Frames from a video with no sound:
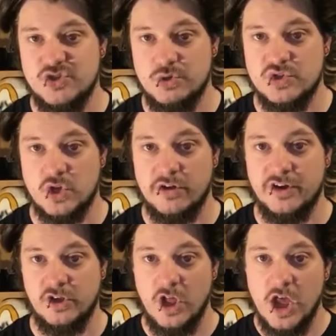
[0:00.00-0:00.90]
a
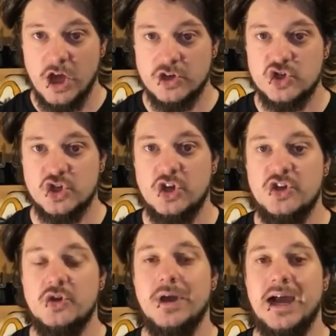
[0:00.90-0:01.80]
tutorial and show
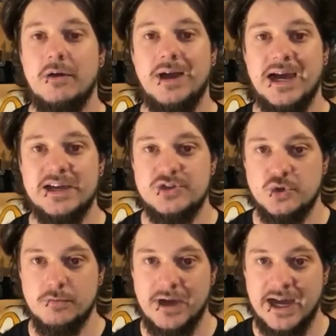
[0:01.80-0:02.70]
you how I
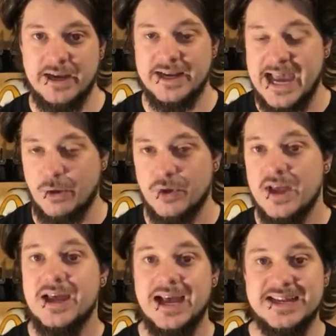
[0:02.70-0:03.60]
do mine. Now
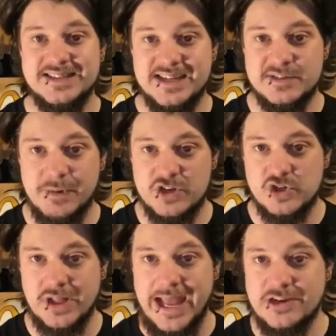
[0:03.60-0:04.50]
as a
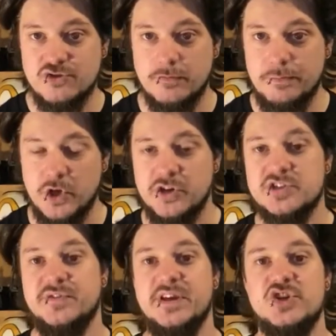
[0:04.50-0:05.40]
special extra
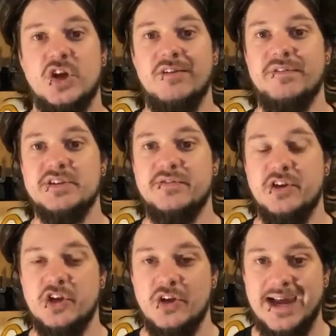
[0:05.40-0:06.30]
bonus feature of this
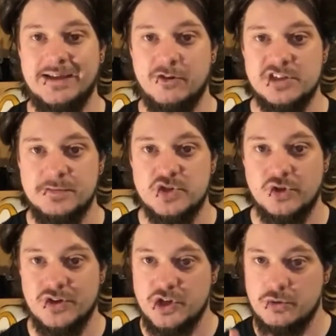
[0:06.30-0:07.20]
video, I'm going to be
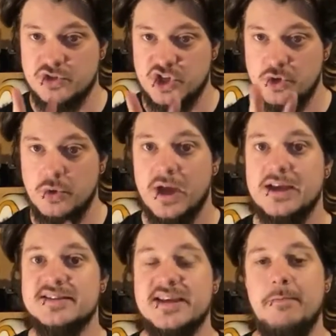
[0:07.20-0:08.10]
showing you two
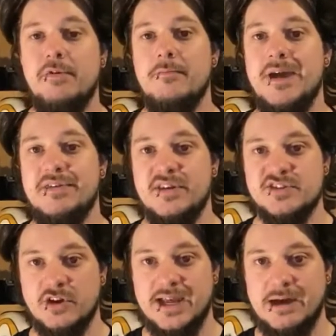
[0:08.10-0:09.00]
separate methods
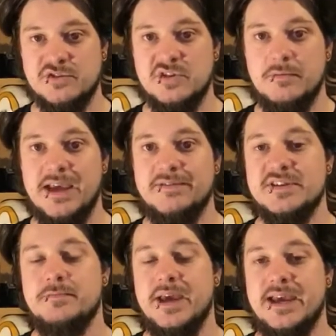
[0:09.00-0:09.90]
on how to make
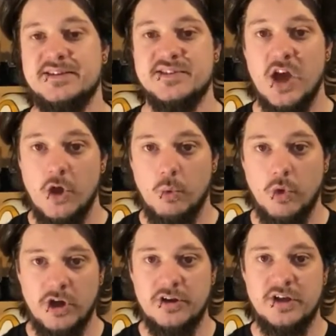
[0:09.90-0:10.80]
this base.
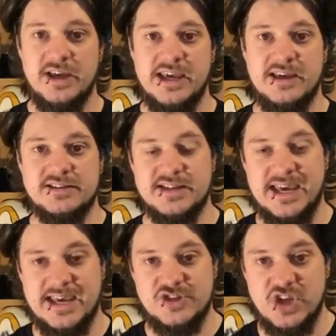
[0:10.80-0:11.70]
One is
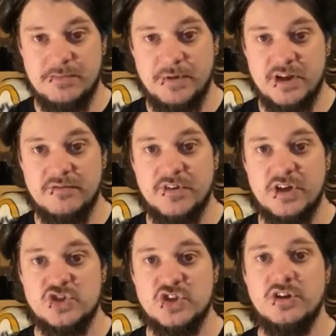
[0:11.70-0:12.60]
a cheaper
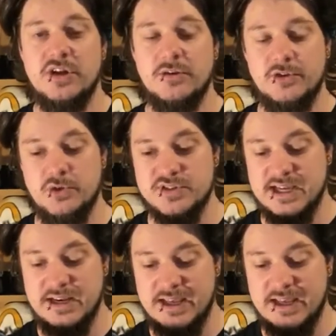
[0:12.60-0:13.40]
version using